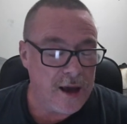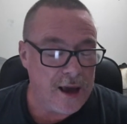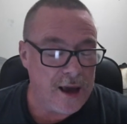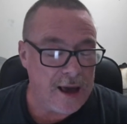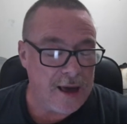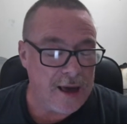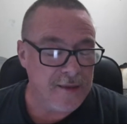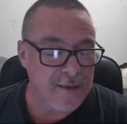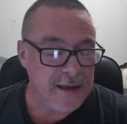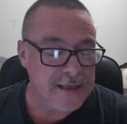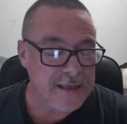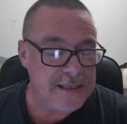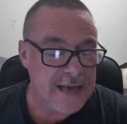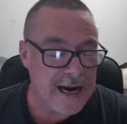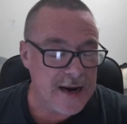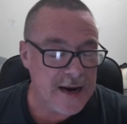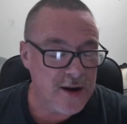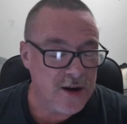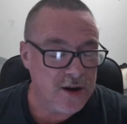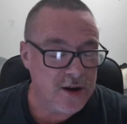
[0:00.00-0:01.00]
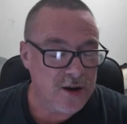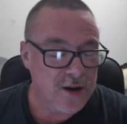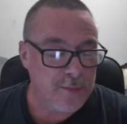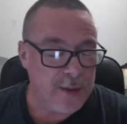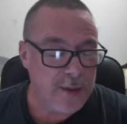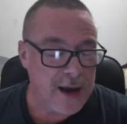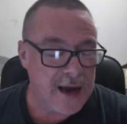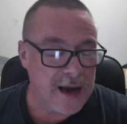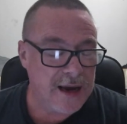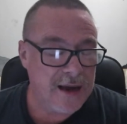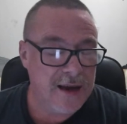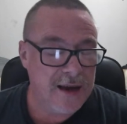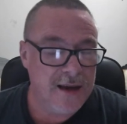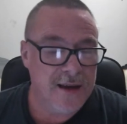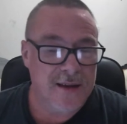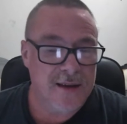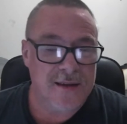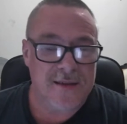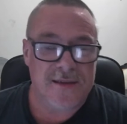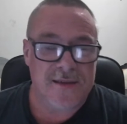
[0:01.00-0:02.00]
And the day I got back,
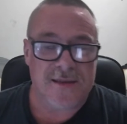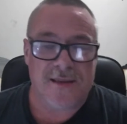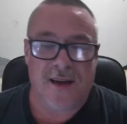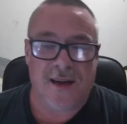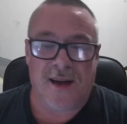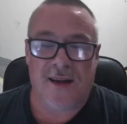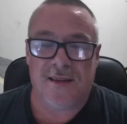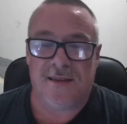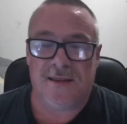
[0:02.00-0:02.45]
Dad